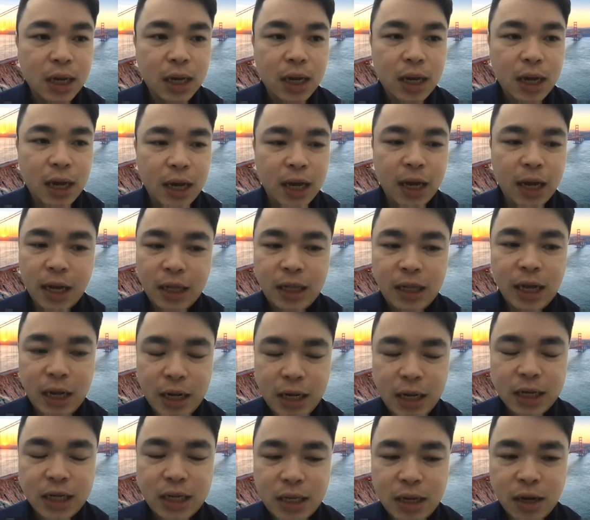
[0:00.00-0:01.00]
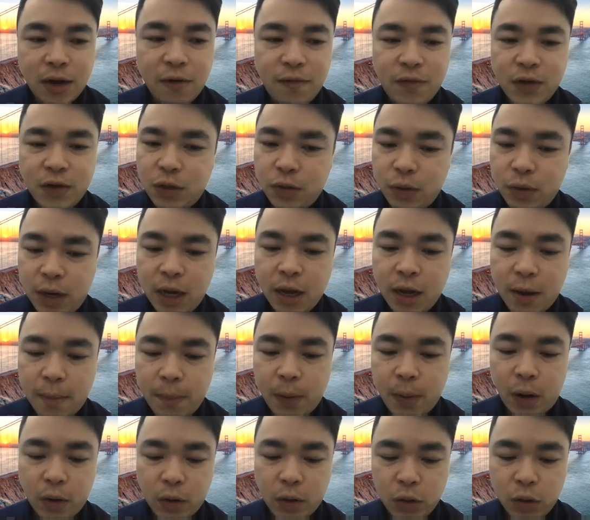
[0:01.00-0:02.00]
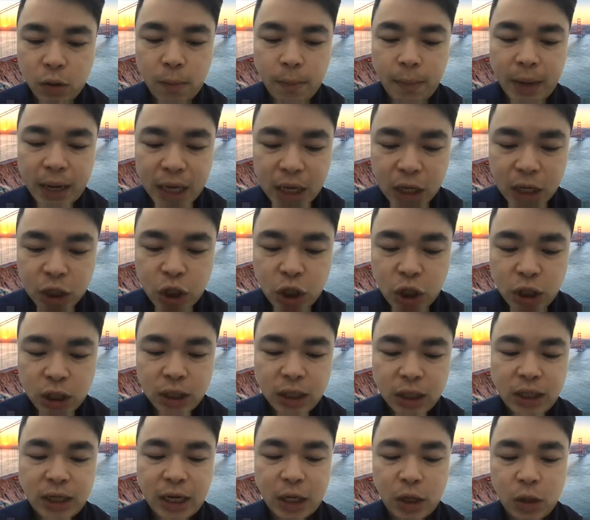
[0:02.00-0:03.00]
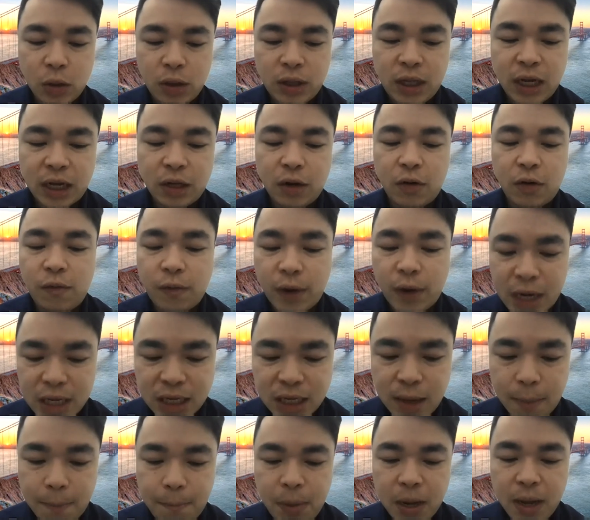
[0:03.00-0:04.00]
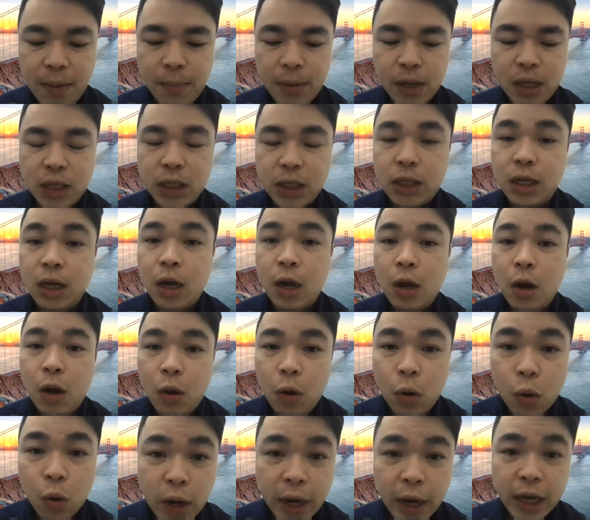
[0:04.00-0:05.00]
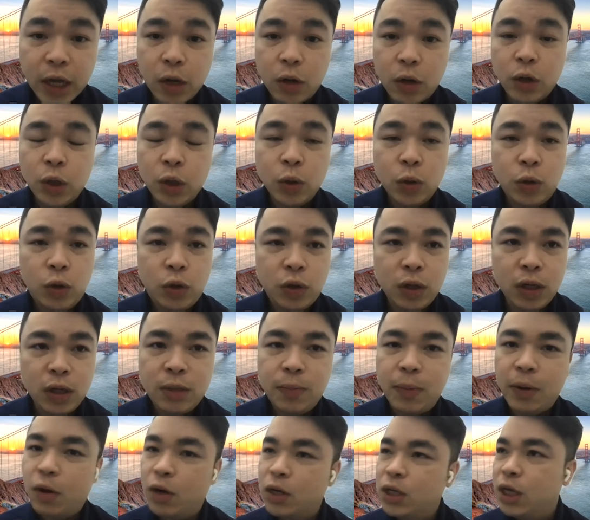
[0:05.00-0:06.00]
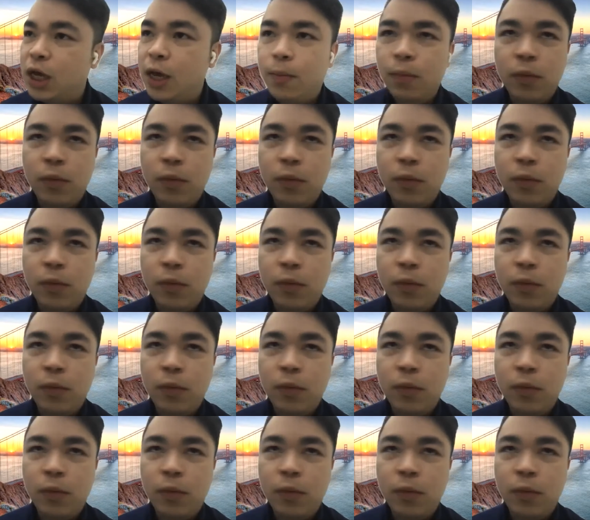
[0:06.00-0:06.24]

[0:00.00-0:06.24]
And that itself is really about making sure that you take the right supplements, look at your nutrients, because eat more